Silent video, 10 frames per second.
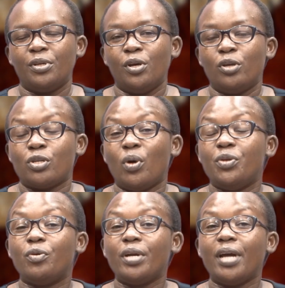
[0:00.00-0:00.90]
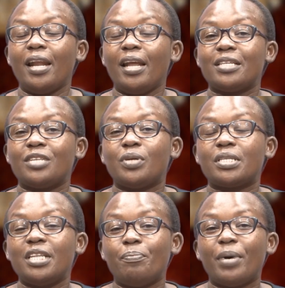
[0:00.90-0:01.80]
So when you realize that your
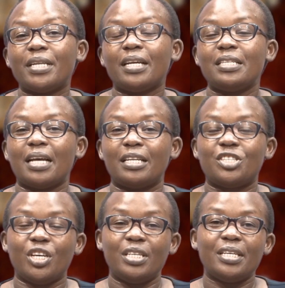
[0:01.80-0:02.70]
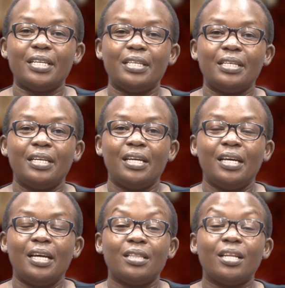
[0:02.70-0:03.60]
sleep patterns are changing,
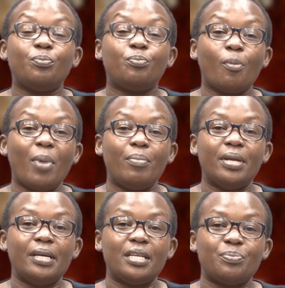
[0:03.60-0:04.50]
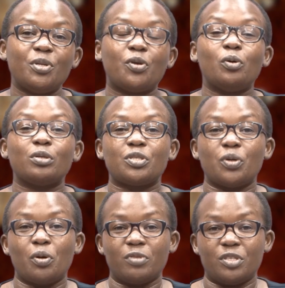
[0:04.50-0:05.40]
then probably it's because
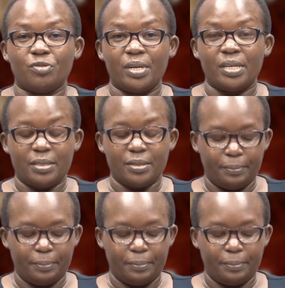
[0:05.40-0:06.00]
of stress.